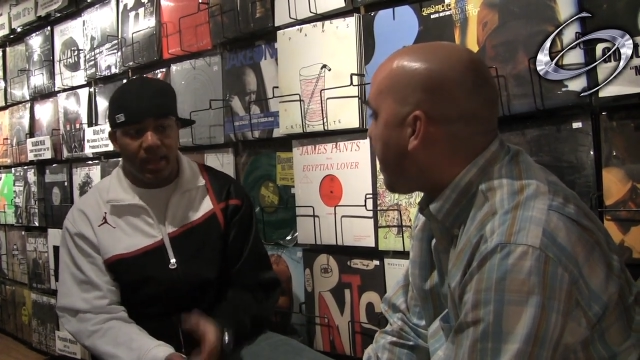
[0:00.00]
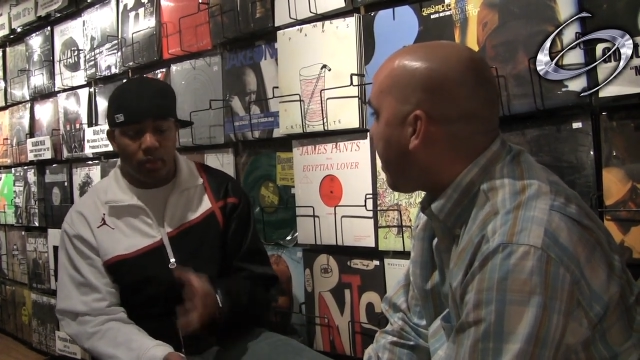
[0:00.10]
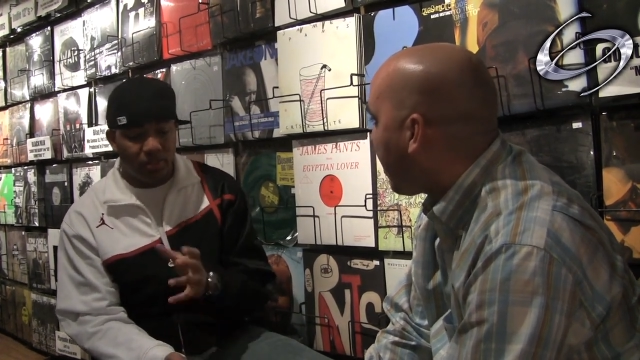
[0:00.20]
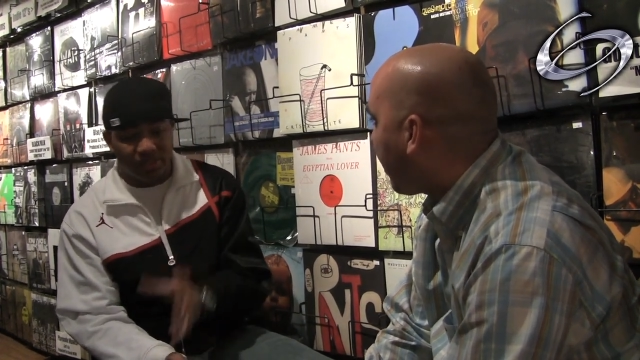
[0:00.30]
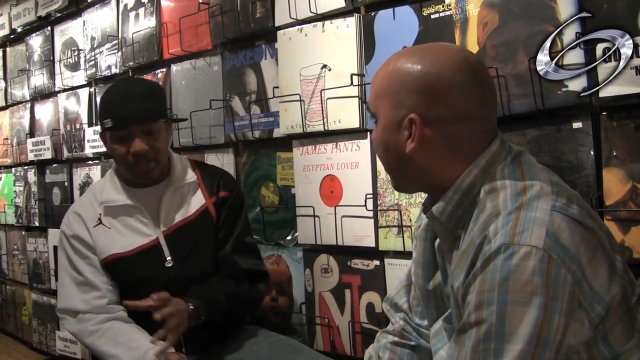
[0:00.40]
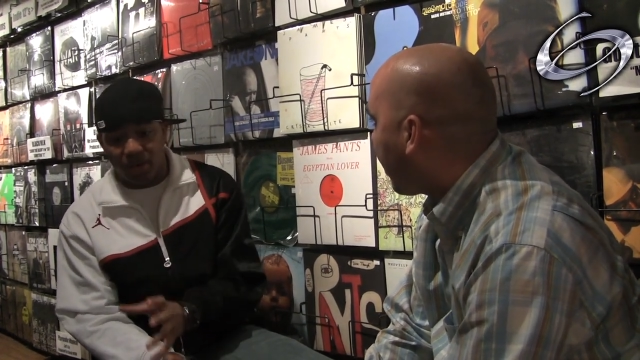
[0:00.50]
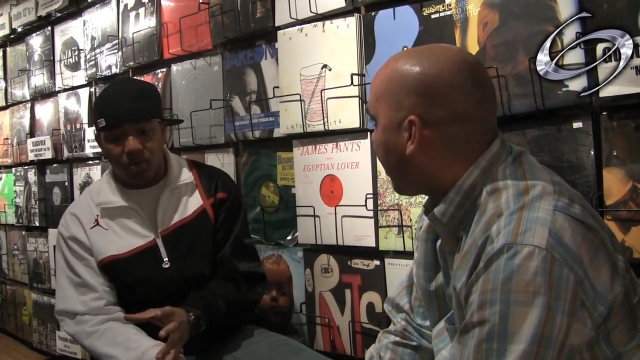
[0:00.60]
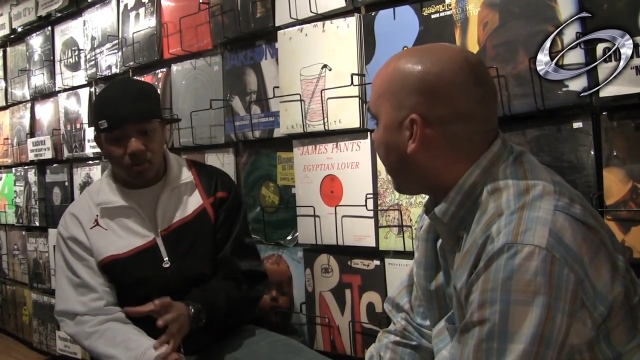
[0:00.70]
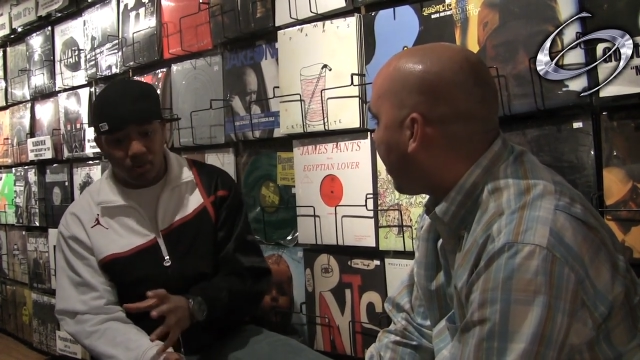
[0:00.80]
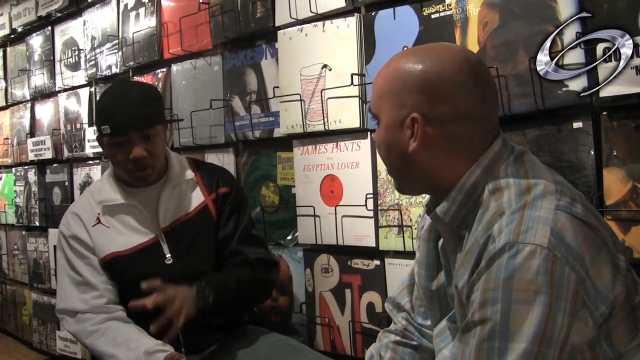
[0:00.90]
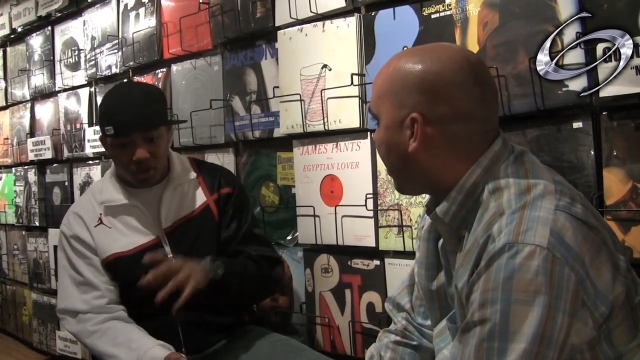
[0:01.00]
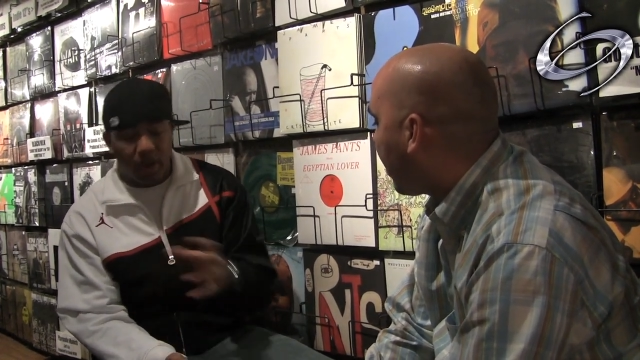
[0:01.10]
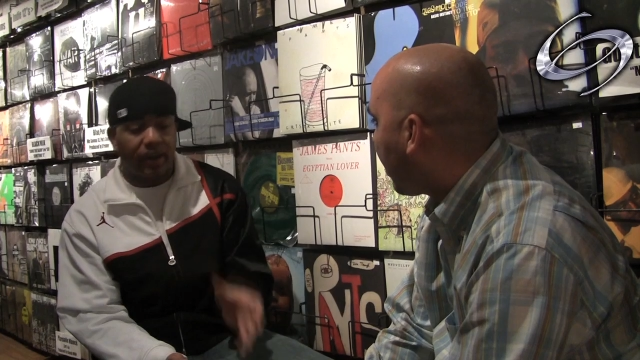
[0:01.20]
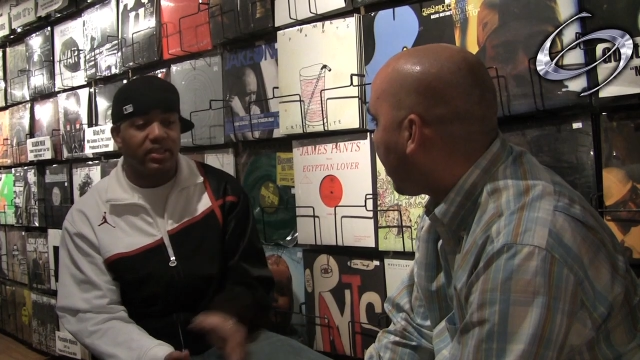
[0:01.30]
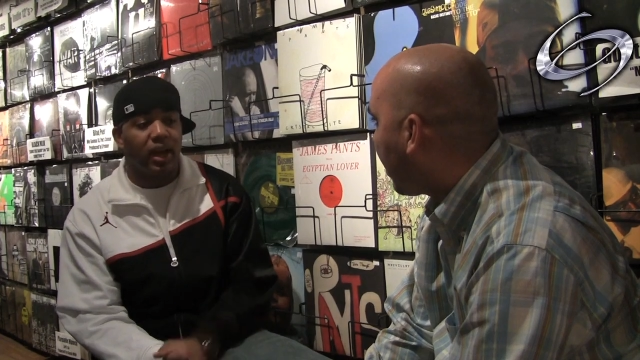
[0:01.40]
and we still
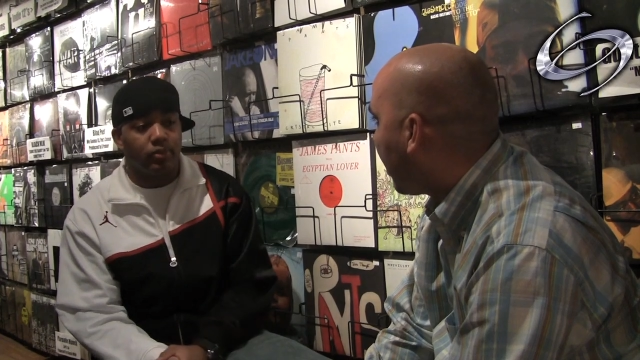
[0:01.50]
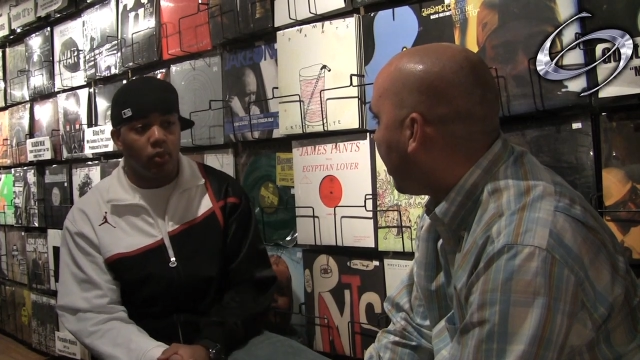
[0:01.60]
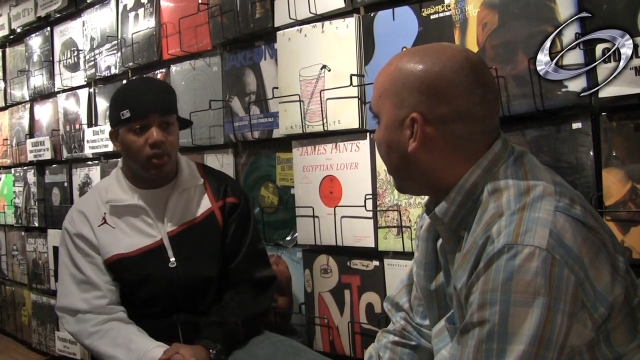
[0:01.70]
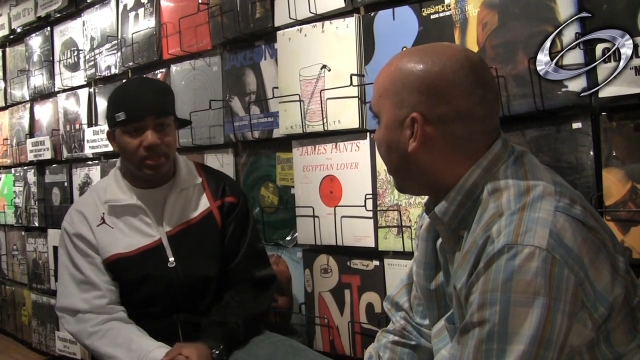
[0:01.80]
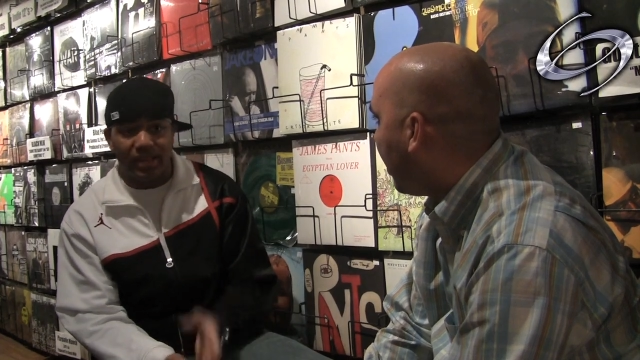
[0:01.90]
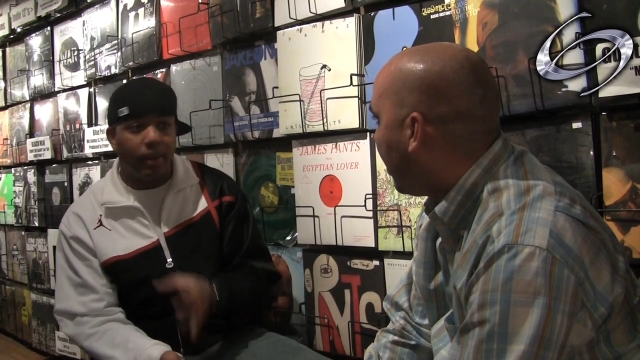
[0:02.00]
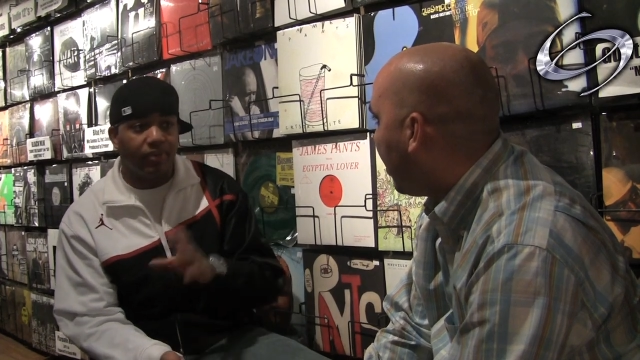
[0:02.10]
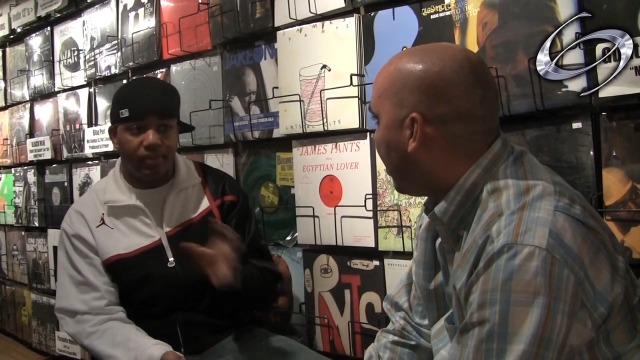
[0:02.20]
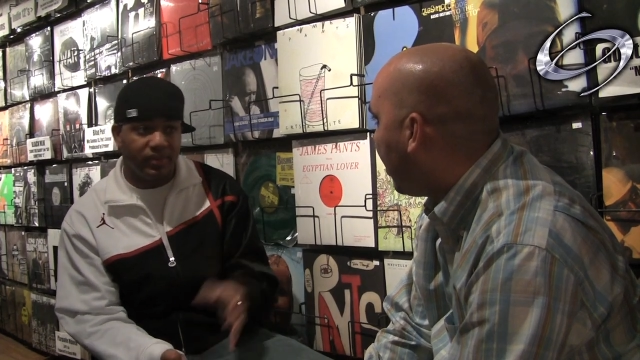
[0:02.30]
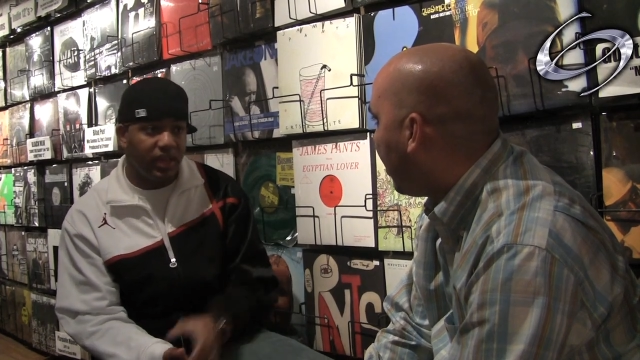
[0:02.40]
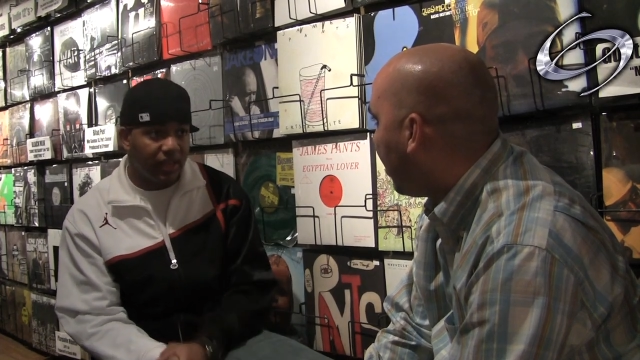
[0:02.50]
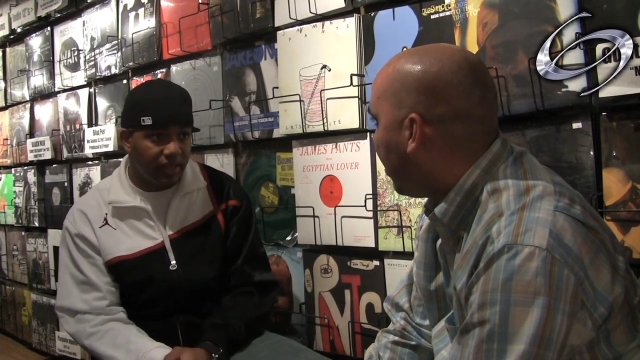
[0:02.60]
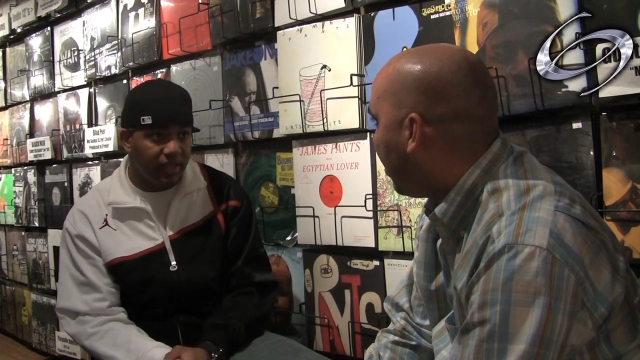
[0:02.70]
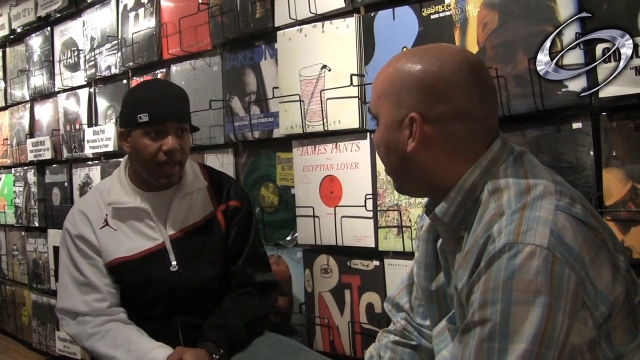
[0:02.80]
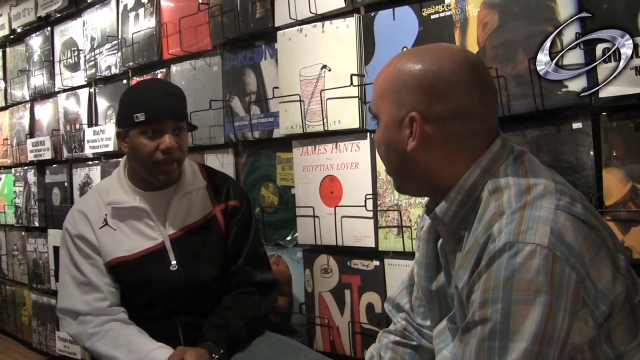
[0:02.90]
cracked top 20, top 15
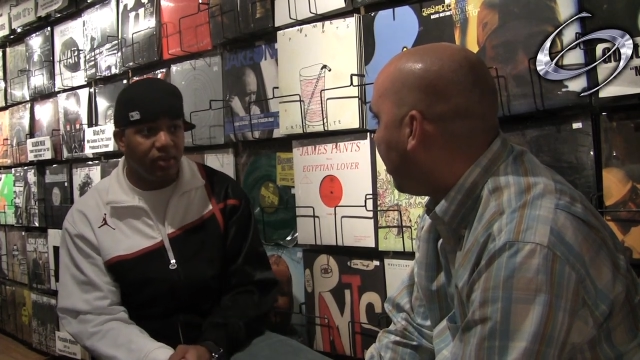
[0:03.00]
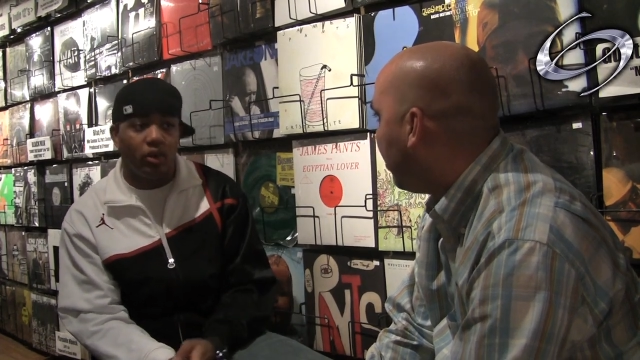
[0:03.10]
at that.